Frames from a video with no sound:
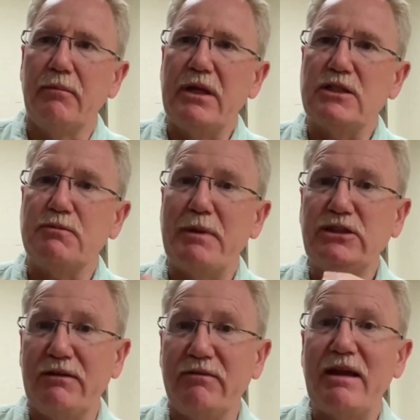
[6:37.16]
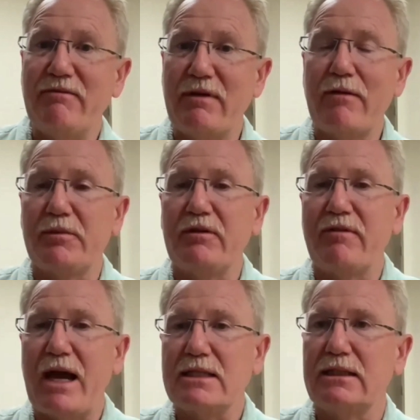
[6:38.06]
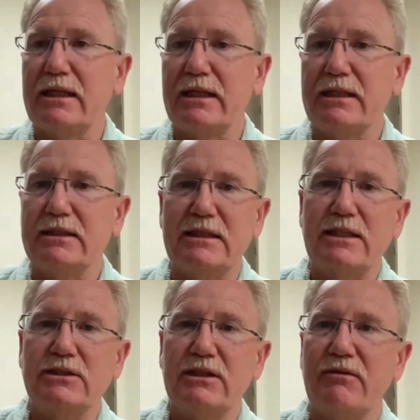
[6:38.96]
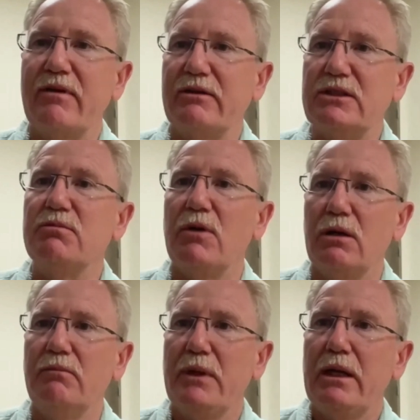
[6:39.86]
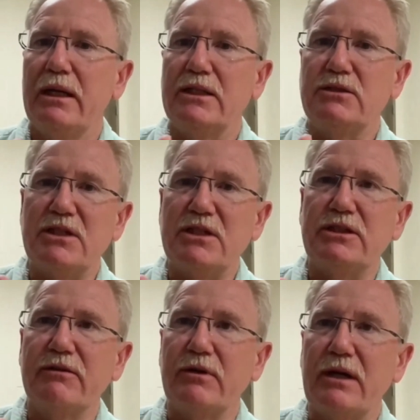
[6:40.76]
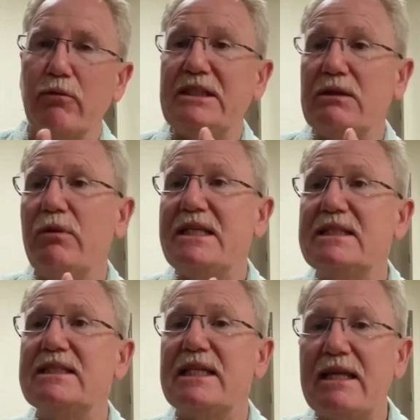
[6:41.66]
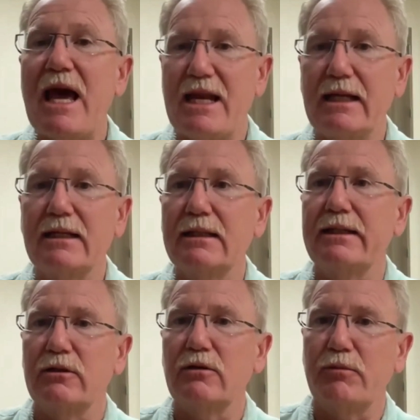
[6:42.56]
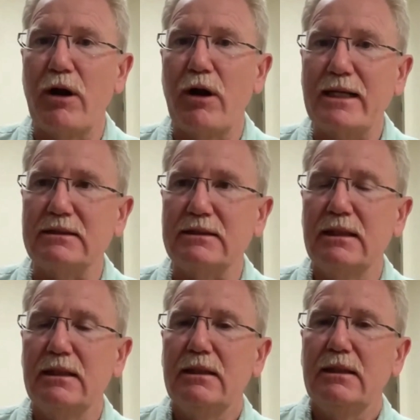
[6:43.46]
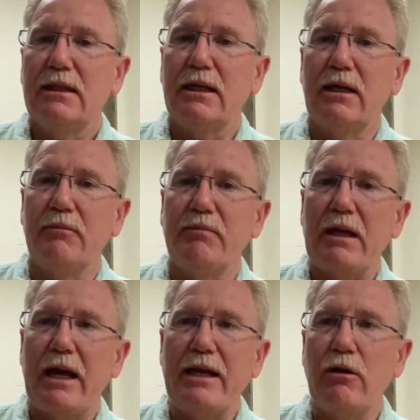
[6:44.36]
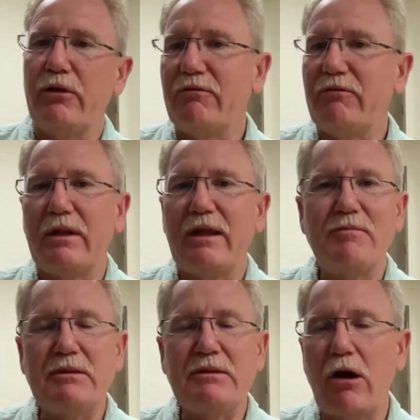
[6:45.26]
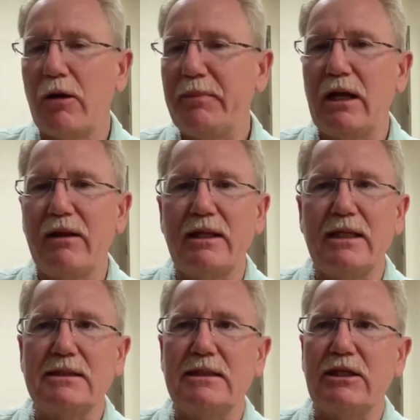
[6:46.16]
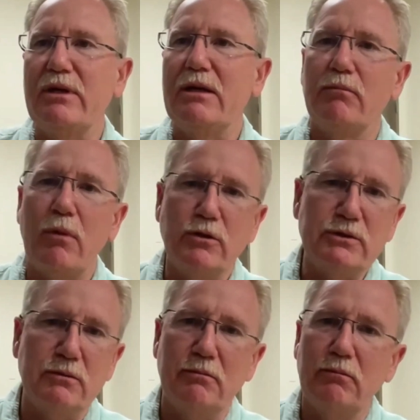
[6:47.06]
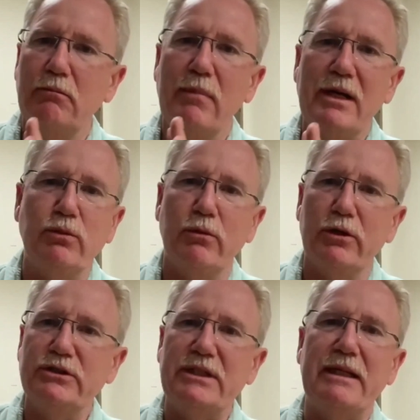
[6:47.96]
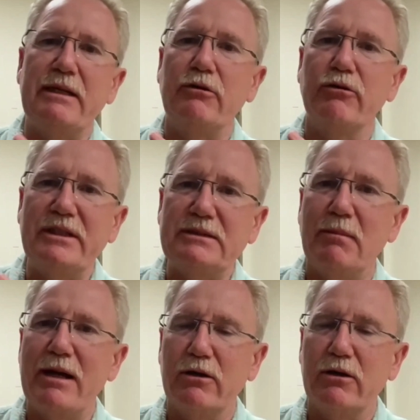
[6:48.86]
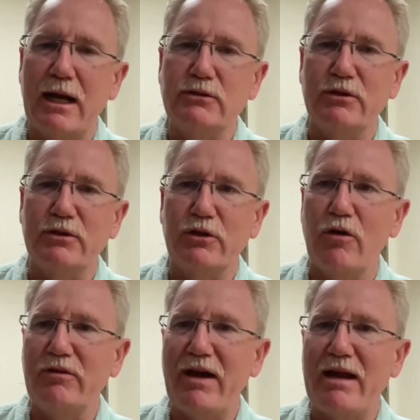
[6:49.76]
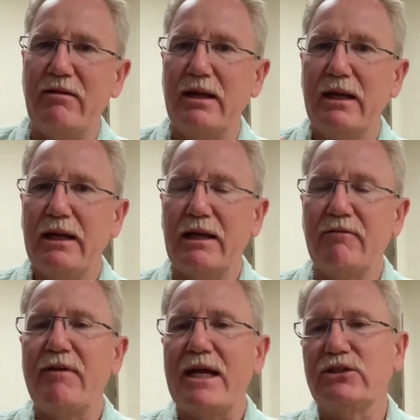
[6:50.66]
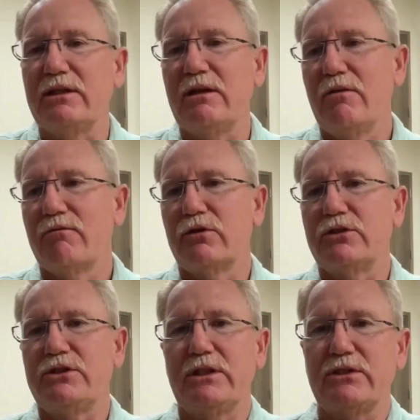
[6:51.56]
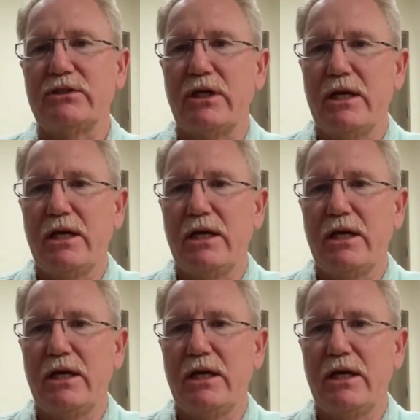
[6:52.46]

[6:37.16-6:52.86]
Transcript: especially if they've never been vaccinated, is actually very small. It's much different, and we see that in clinical practice. I know they've been harping on this, that you get much worse and increased myocarditis with COVID infection versus